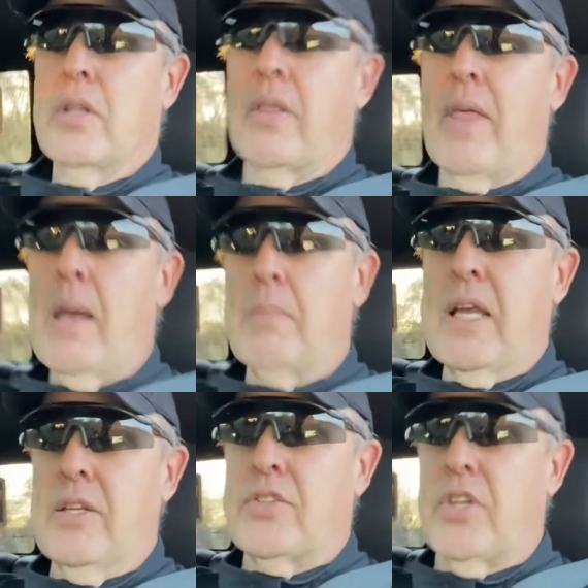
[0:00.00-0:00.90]
then that
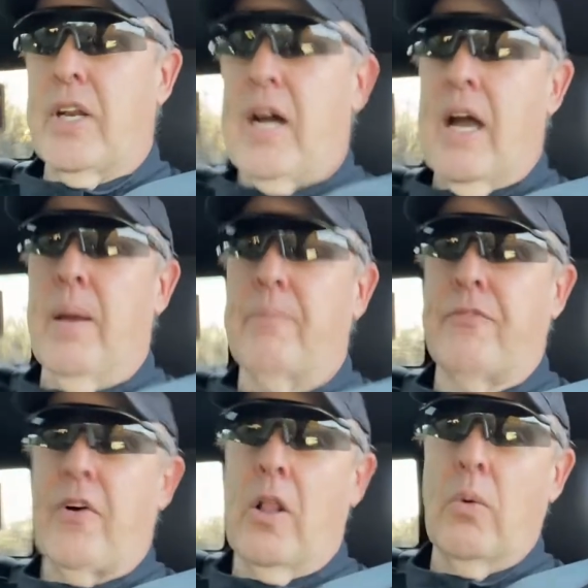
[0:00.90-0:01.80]
means that I am
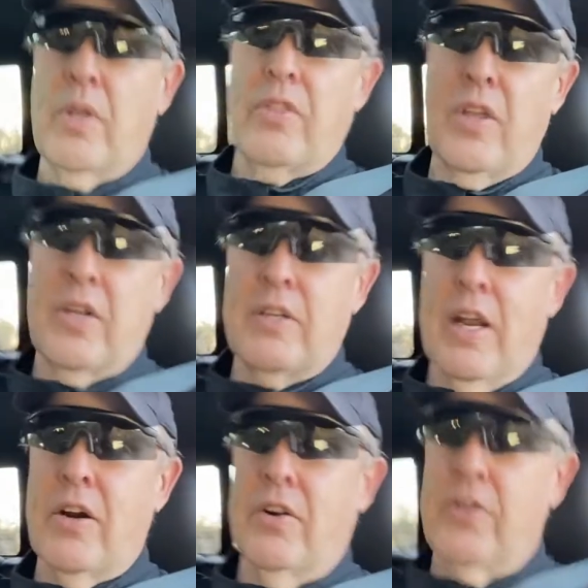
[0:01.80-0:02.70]
following the
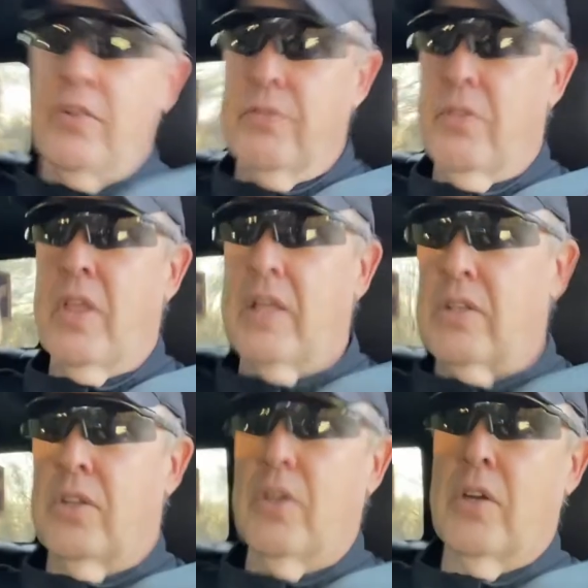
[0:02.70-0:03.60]
narrative that the